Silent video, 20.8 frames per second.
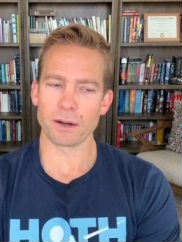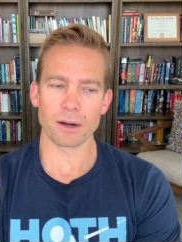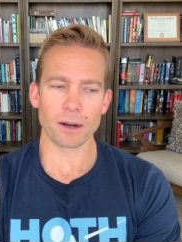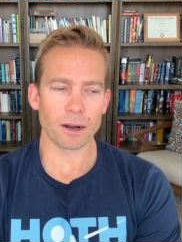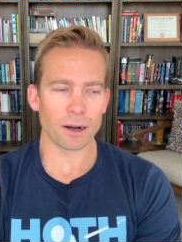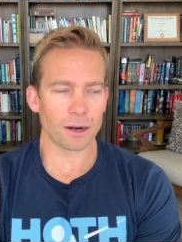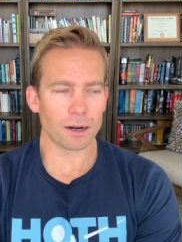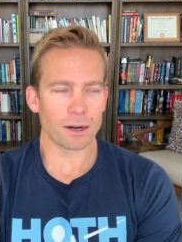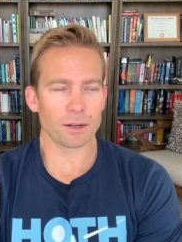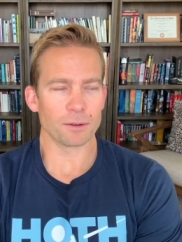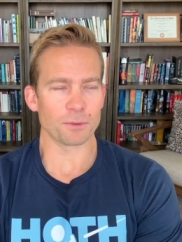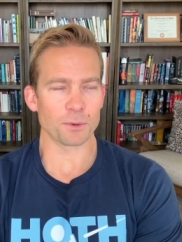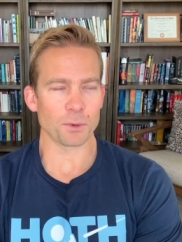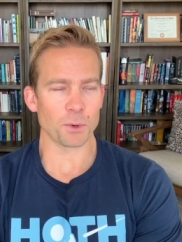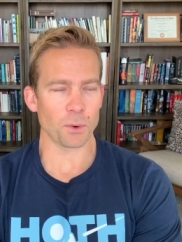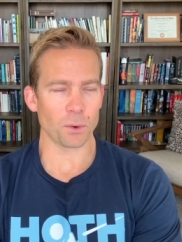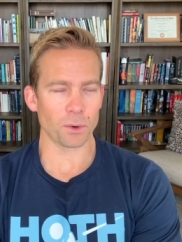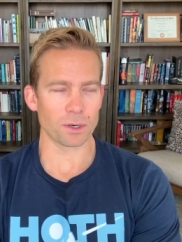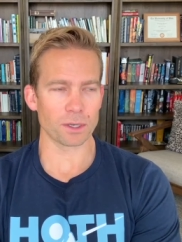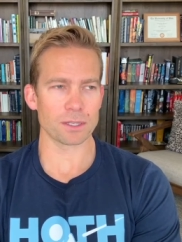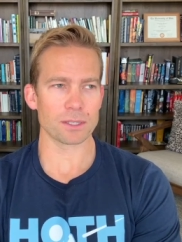are, of
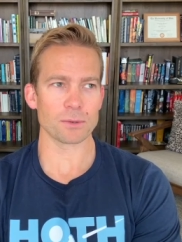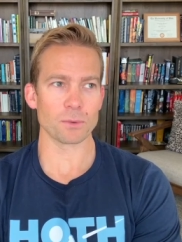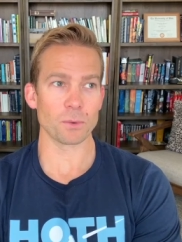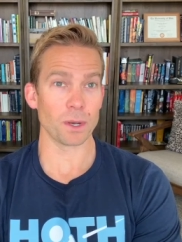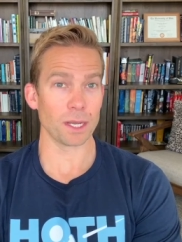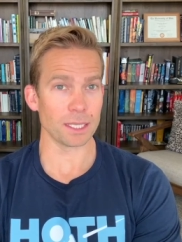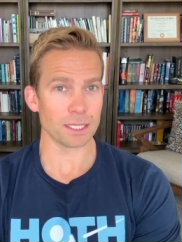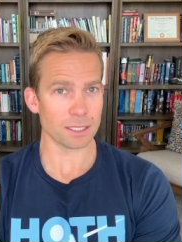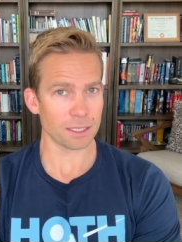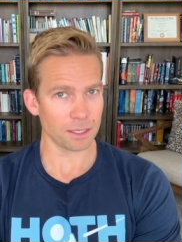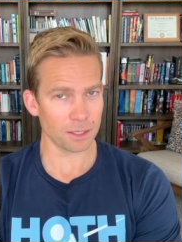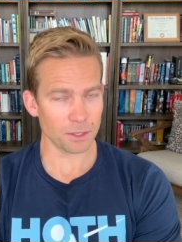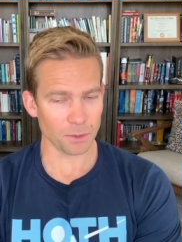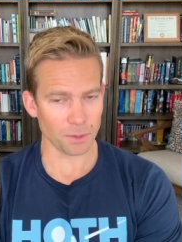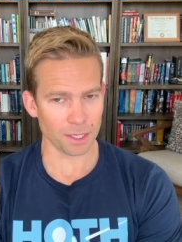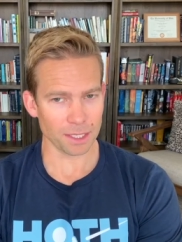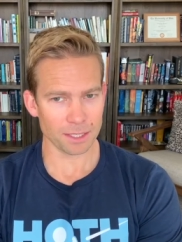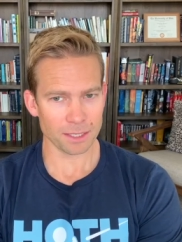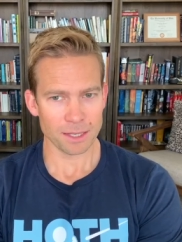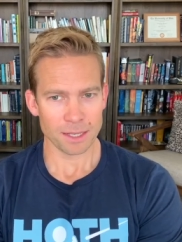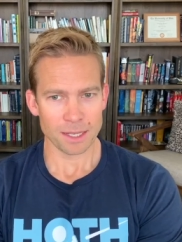course, ways to do
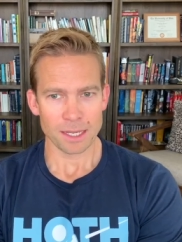it.